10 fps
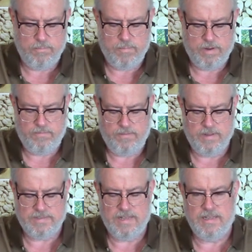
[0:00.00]
But it
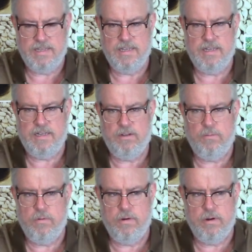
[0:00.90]
feels a little
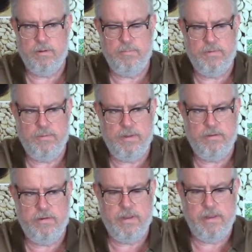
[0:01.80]
warm to be
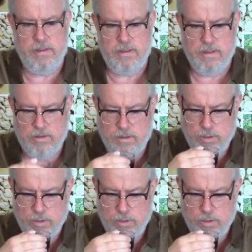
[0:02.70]
drinking it, yep.